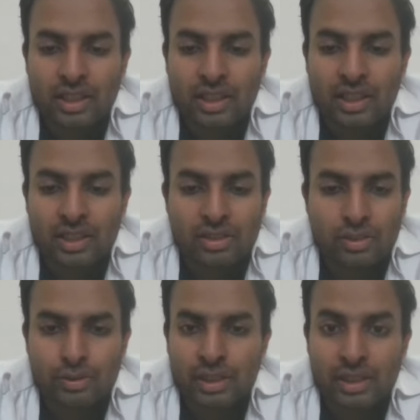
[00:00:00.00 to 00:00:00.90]
and
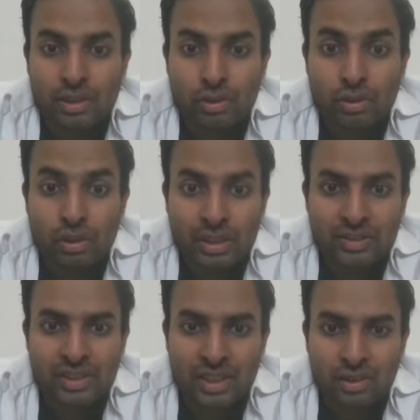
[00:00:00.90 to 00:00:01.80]
so that it should not have
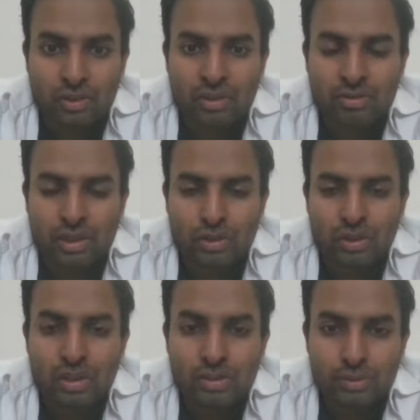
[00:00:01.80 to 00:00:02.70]
sanctioned
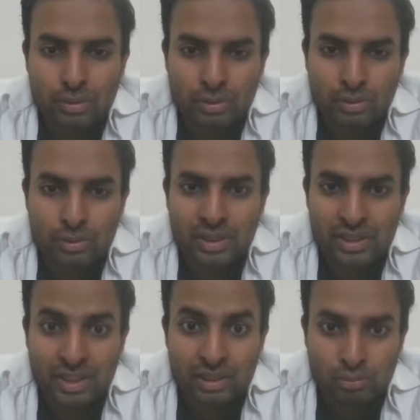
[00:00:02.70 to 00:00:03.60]
Russia or
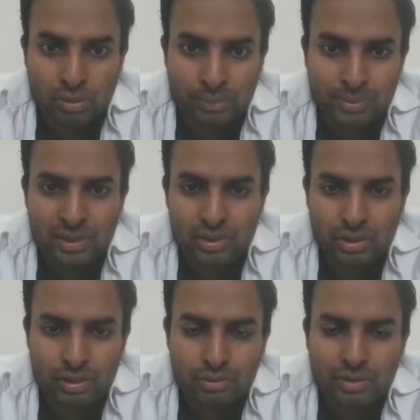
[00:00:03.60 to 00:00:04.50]
sent weapons to
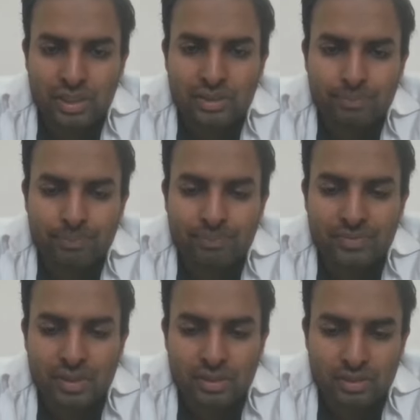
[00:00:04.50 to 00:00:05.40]
Ukraine.
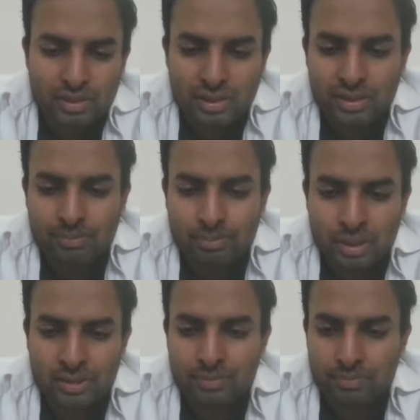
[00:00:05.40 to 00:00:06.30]

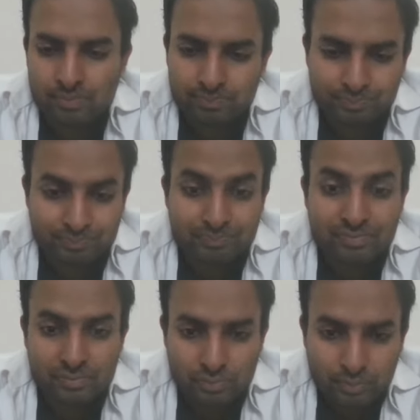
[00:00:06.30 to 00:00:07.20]
But
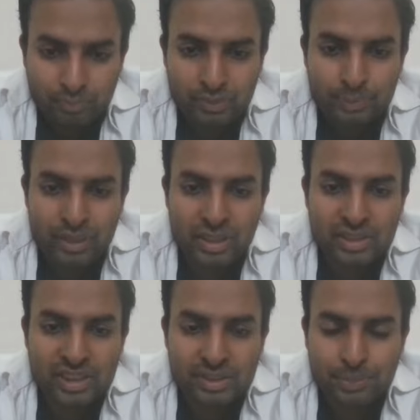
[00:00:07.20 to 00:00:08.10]
because
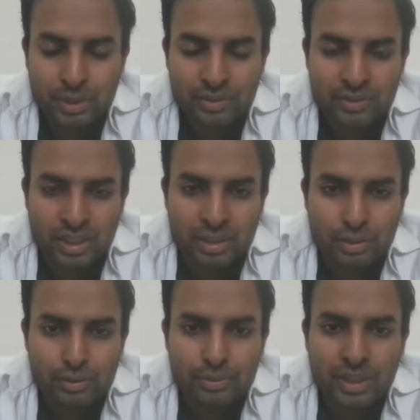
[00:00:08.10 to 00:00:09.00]
it's part of
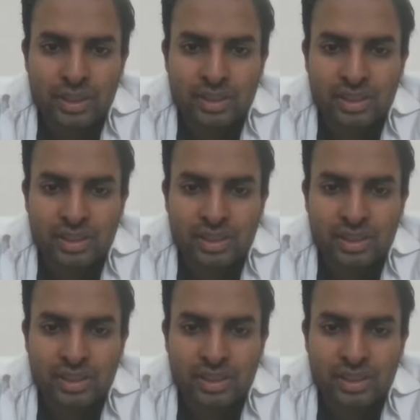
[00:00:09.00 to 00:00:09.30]
NATO, and